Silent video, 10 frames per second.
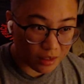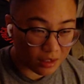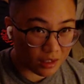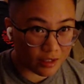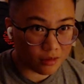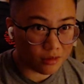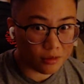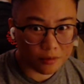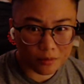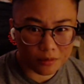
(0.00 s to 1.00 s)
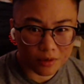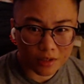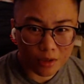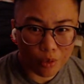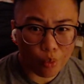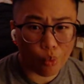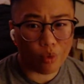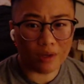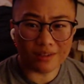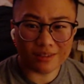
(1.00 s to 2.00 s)
like
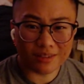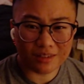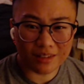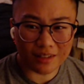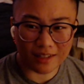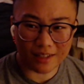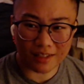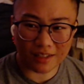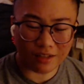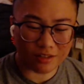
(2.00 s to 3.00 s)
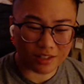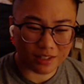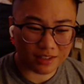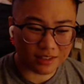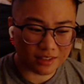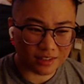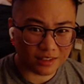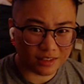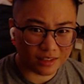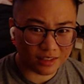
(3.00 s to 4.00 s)
once, and I was like,
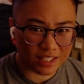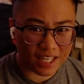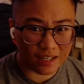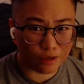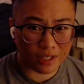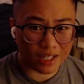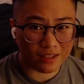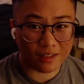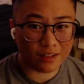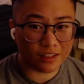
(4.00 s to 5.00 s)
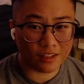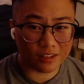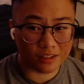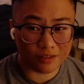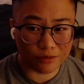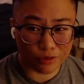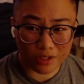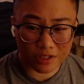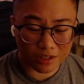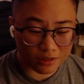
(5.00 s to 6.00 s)
yeah, no, that ain't gonna
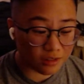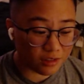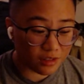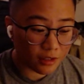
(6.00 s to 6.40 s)
work, because